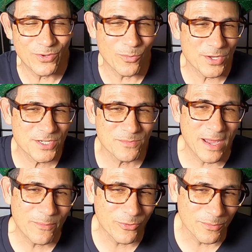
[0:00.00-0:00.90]
You're watching
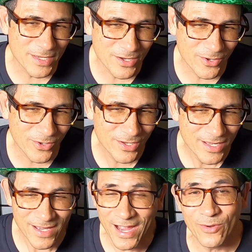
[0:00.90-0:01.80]
my premiere
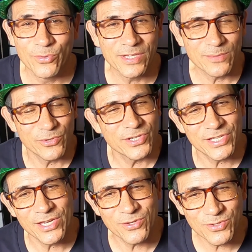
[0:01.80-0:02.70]
I really
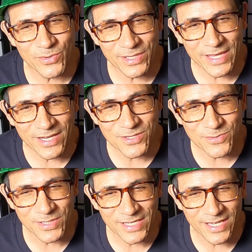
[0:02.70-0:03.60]
appreciate you doing that and
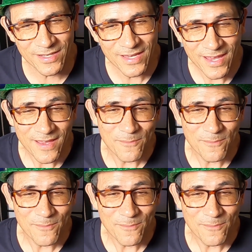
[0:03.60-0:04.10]
tuning in.